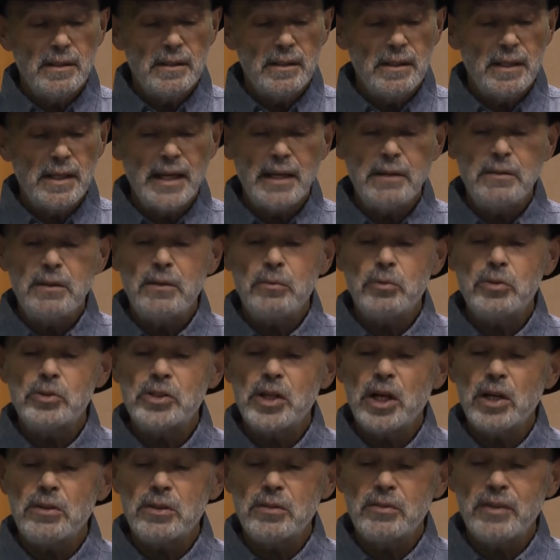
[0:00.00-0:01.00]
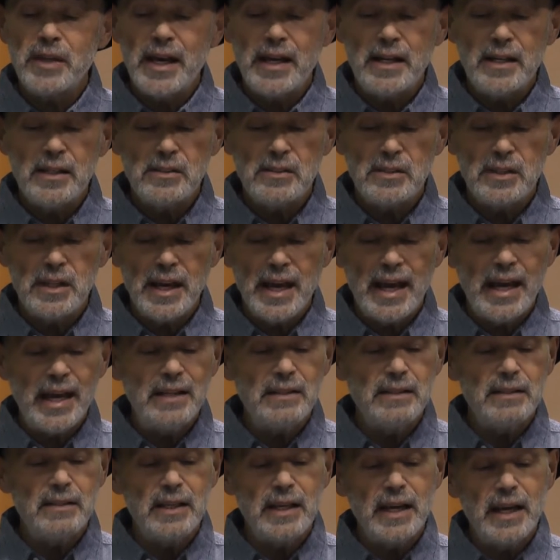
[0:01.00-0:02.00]
the, the result of that is the
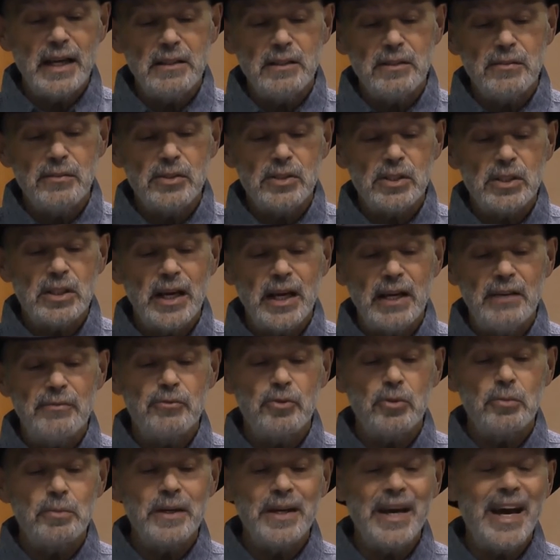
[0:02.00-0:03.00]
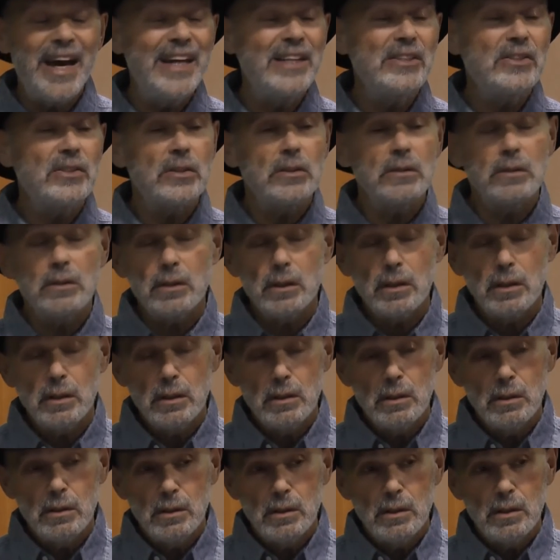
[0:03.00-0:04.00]
end, the end of his life will be hastened.
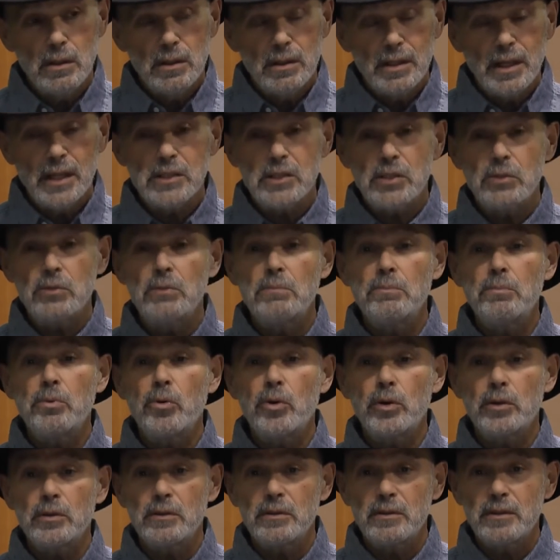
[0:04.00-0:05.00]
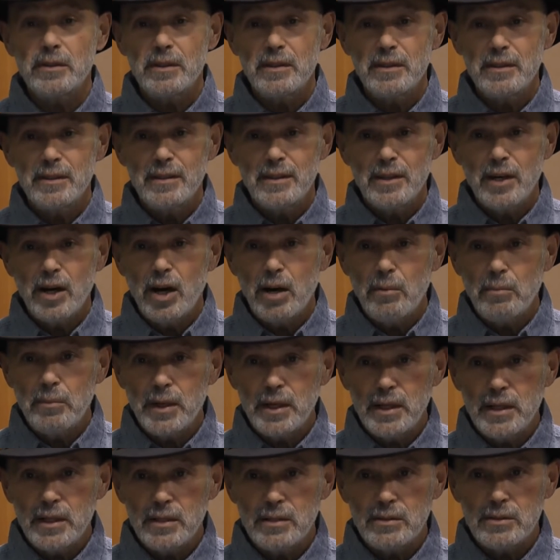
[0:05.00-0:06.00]
That's how important
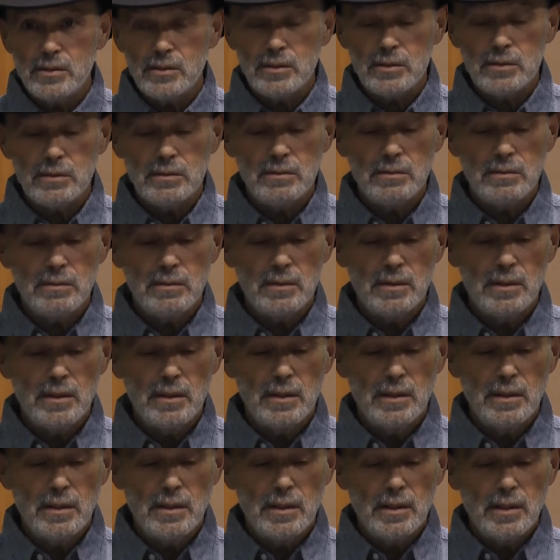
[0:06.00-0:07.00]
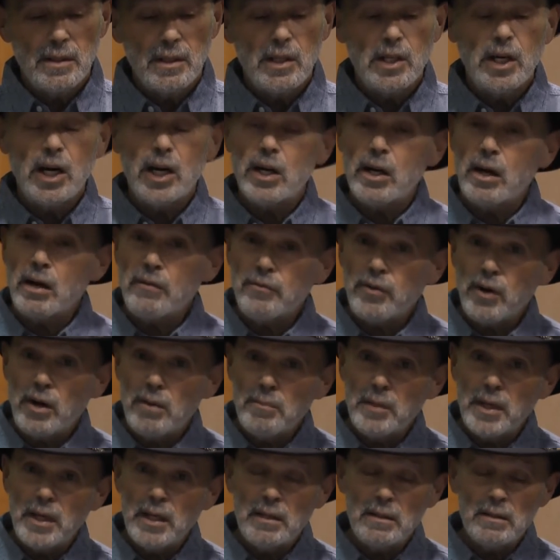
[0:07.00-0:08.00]
Amen is. Cut off
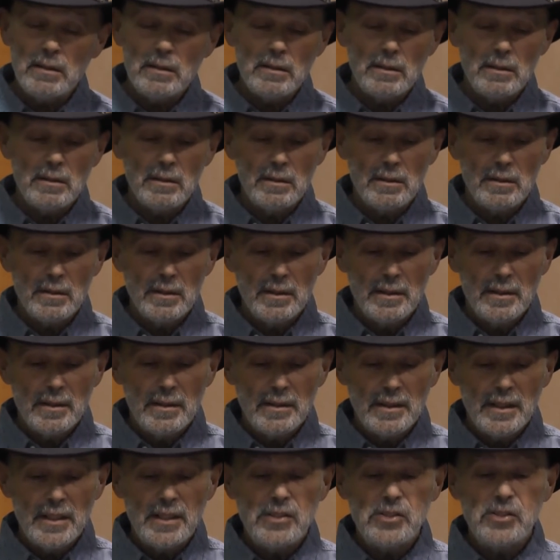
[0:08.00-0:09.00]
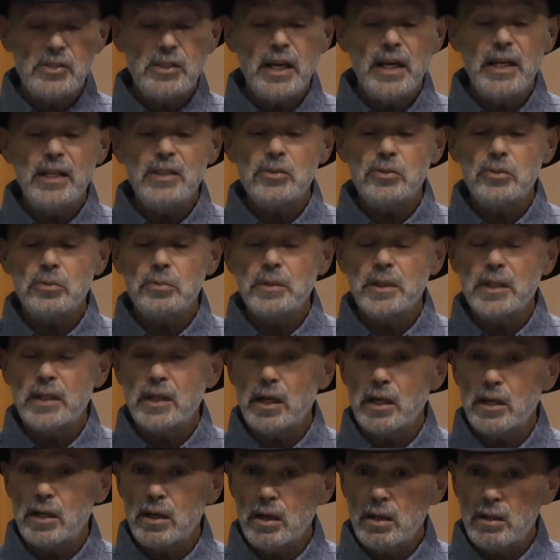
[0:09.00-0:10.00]
Amen, that his days will be
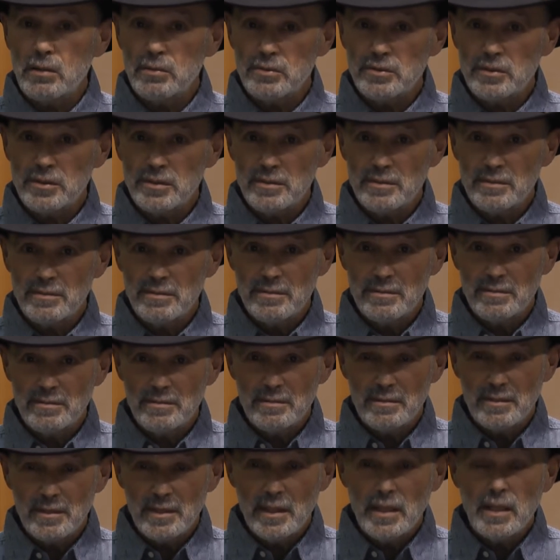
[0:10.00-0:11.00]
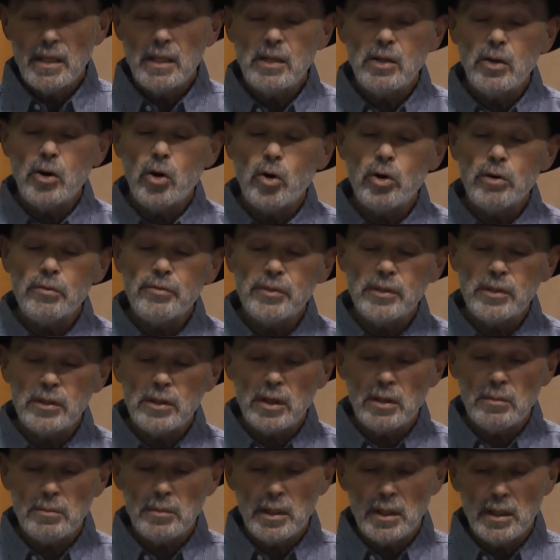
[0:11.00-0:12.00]
cut off. And orphaned
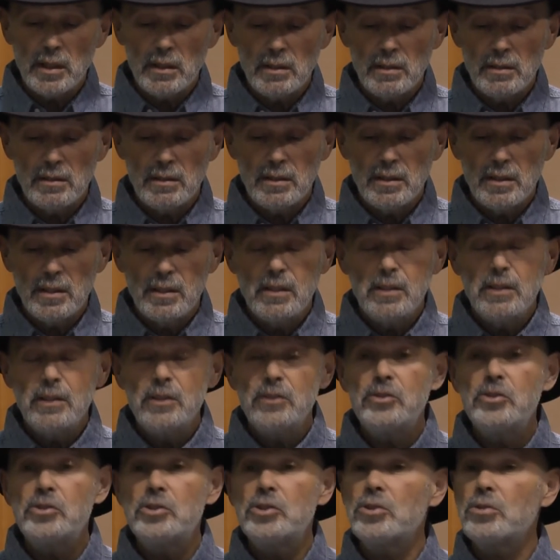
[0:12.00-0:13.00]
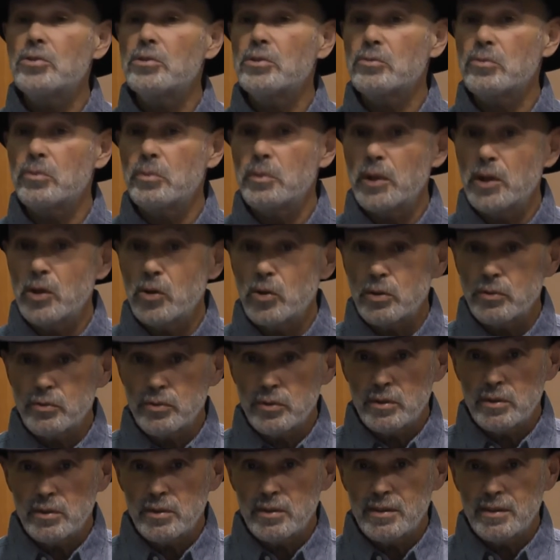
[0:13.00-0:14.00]
Amen, his children will be
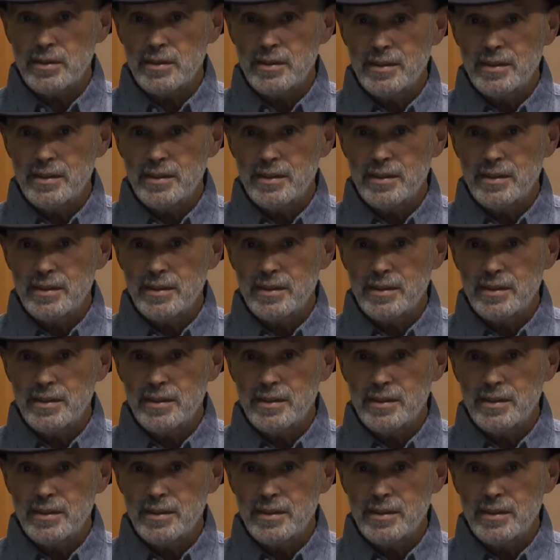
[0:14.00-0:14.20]
orphaned.